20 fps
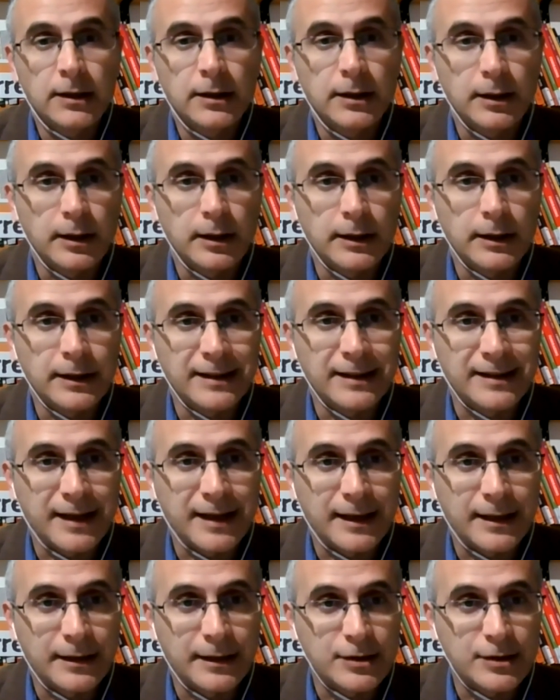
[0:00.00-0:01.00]
In
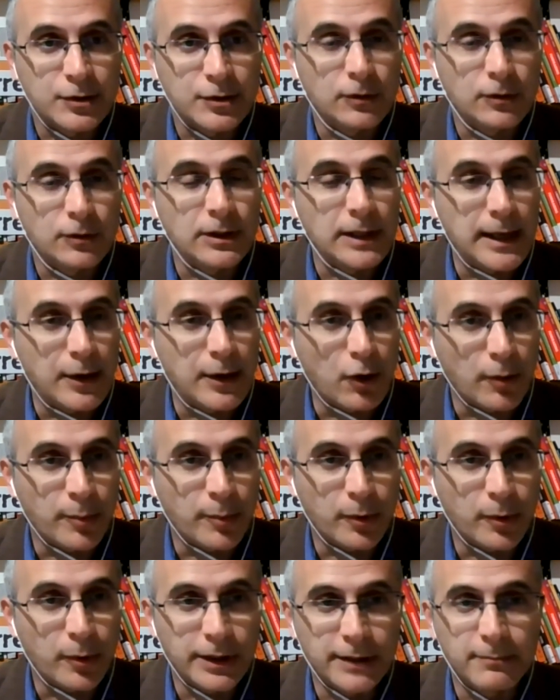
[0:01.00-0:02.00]
Italian, it's called
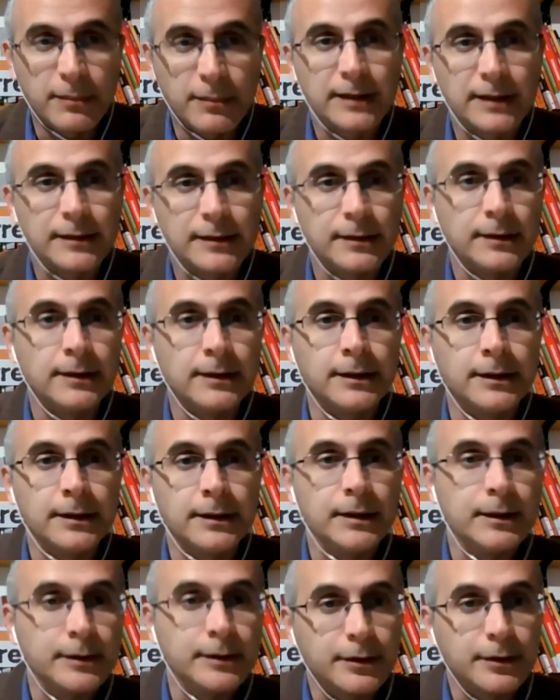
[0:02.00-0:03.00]
Leopoli, but
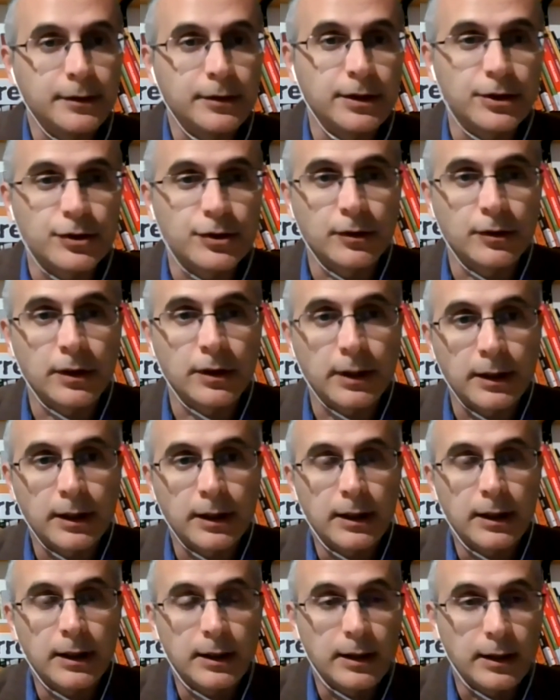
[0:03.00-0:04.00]
in international
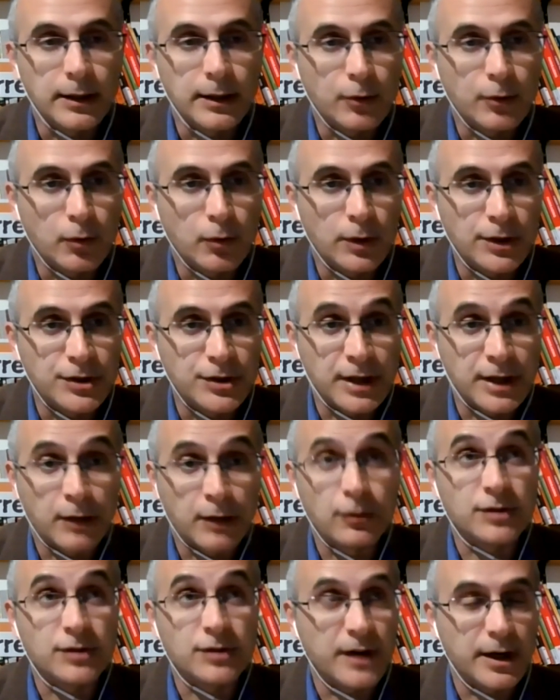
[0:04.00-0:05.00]
knowledge
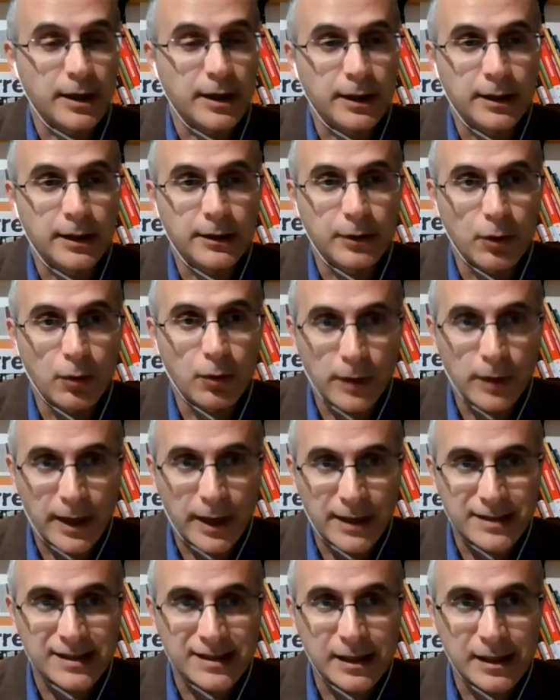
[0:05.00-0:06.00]
now is very known
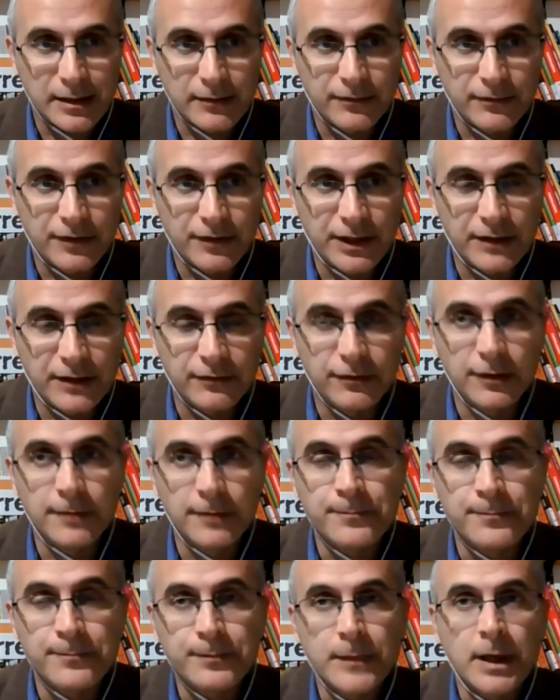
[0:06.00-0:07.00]
as Lviv.
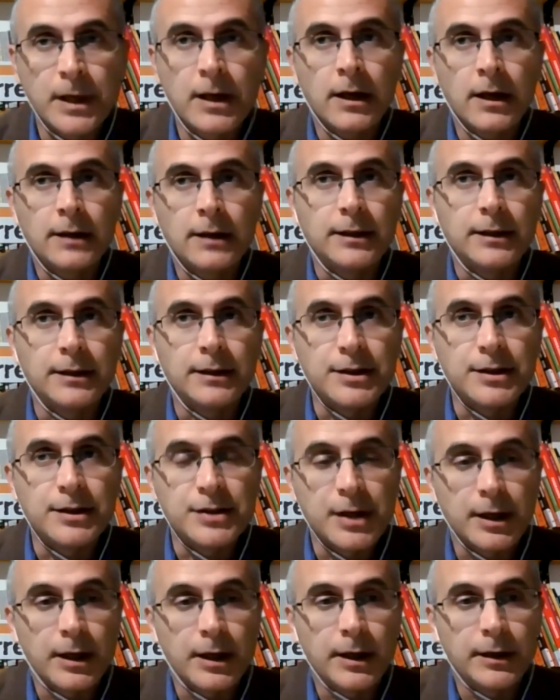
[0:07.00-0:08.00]
That is
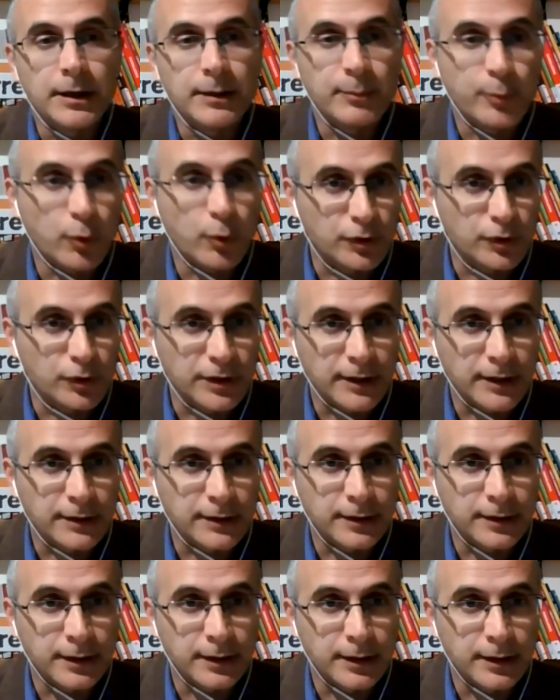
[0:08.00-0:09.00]
an
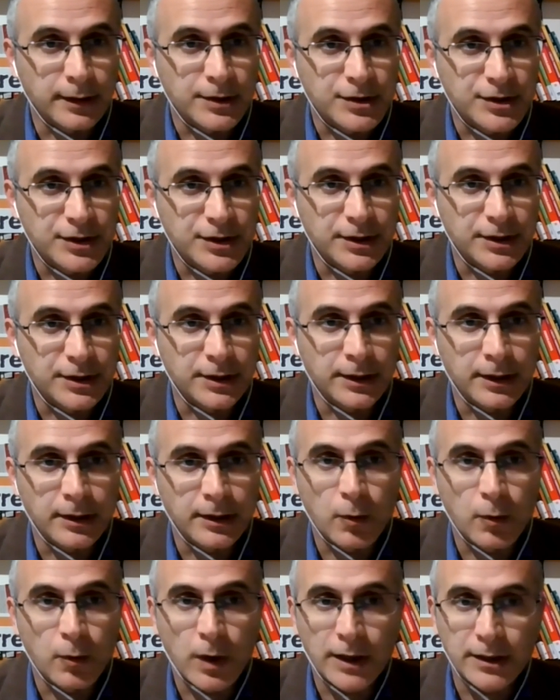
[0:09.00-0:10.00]
important city
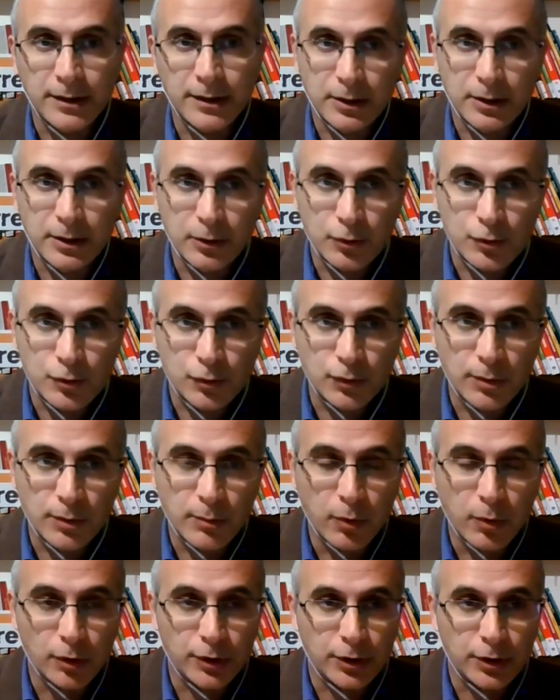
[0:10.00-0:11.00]
quite close to the
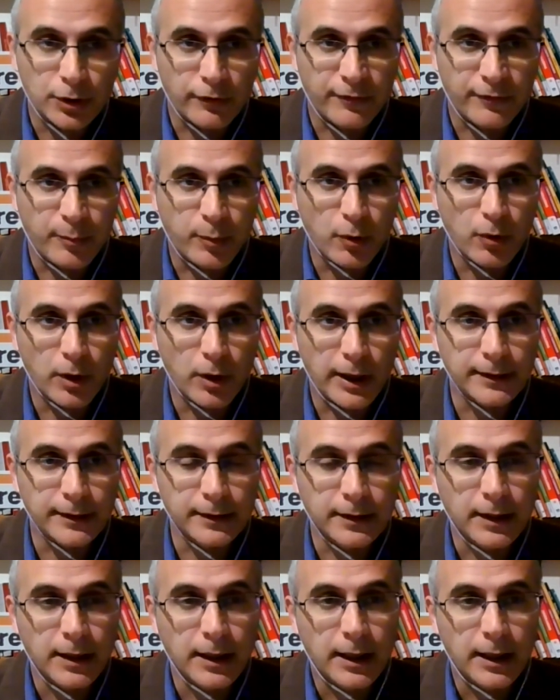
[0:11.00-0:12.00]
border of
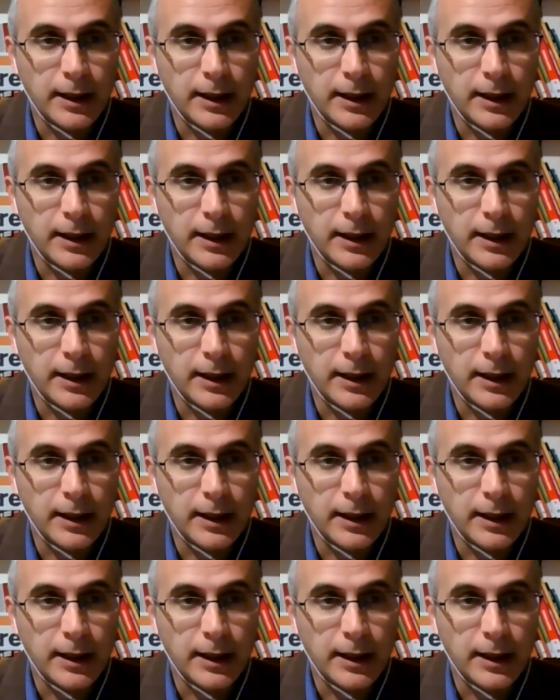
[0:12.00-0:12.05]
Poland.